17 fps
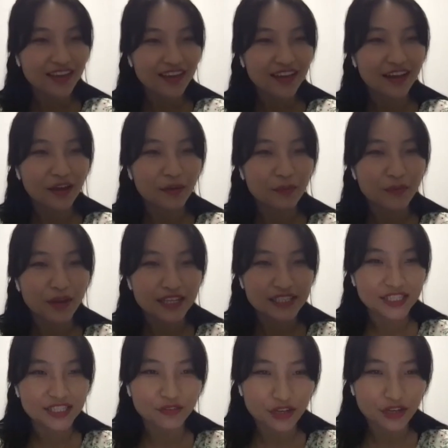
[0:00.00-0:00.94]

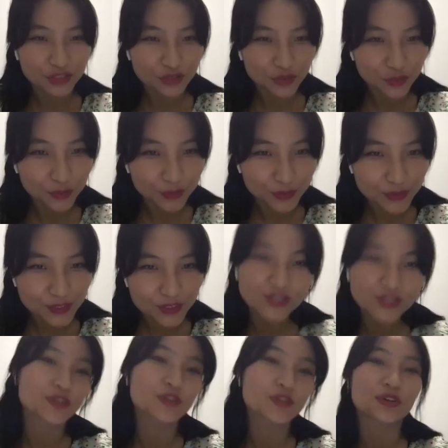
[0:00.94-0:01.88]
as thresholds
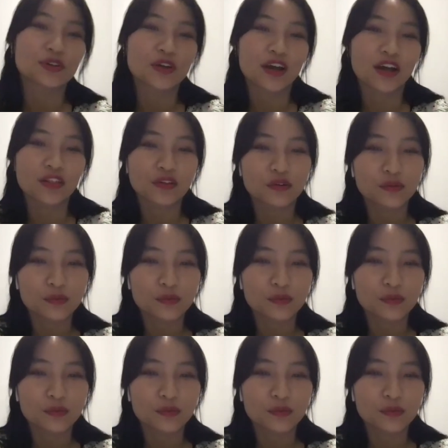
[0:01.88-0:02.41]
to other